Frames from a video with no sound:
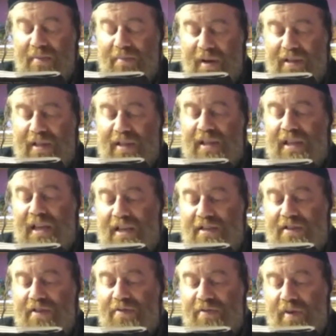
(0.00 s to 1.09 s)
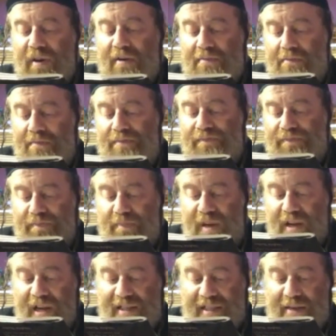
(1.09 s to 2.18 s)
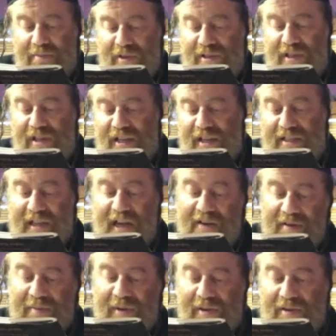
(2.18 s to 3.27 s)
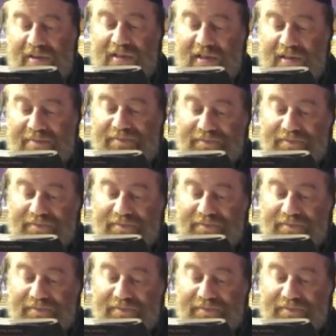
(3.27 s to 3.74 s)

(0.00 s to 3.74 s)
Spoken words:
But in case of birchas hamotzi, it is covered because